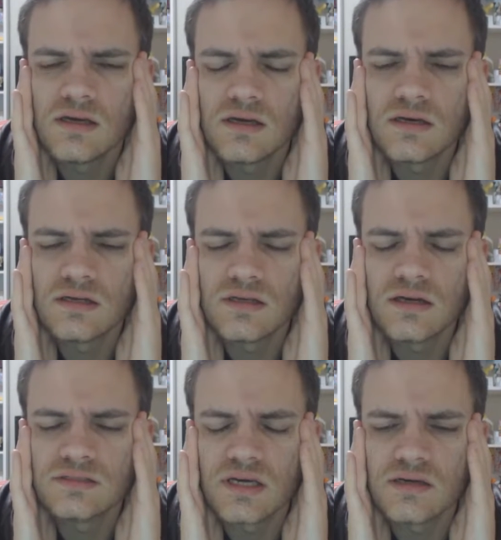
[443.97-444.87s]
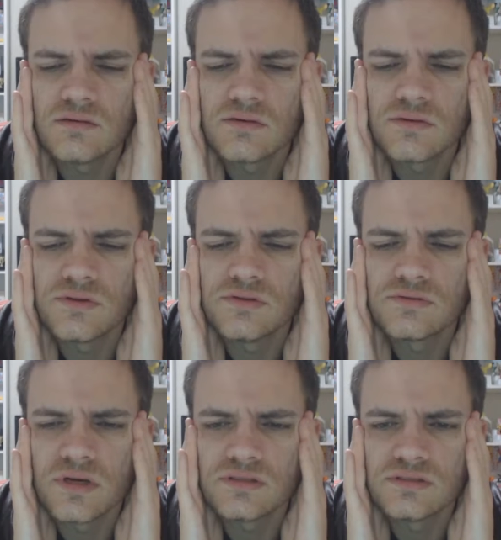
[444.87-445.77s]
and I take a look at the
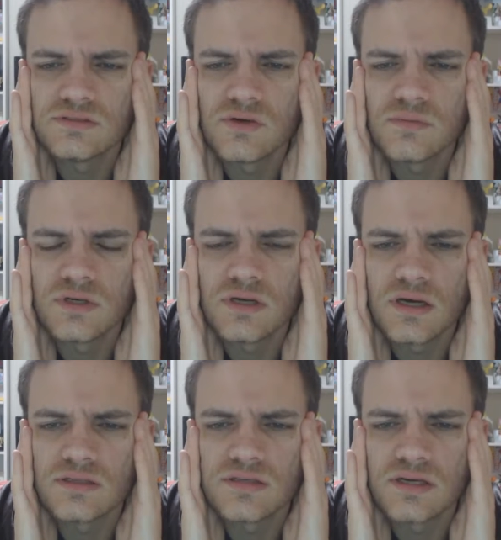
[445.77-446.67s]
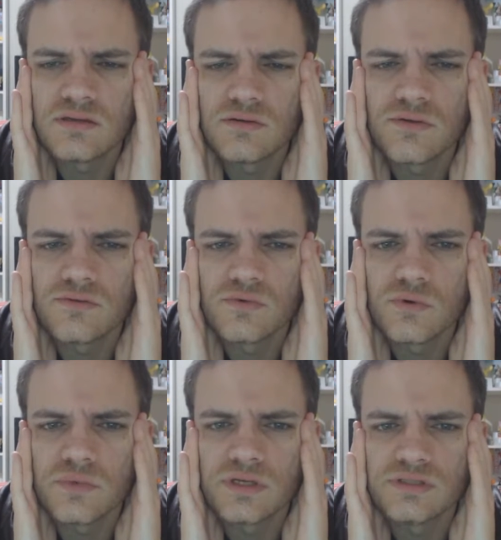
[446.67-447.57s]
director's job and I take a look at the
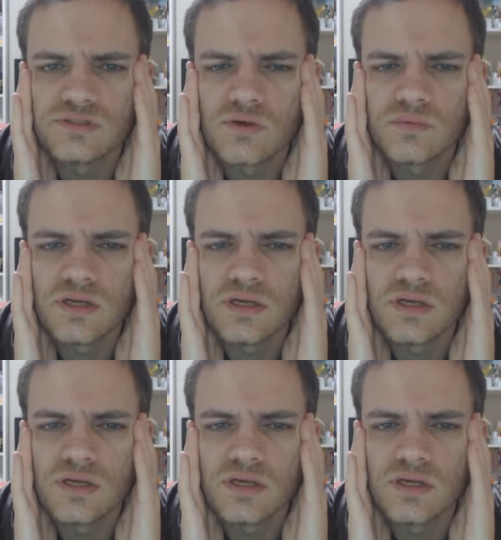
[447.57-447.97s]
room leader's job,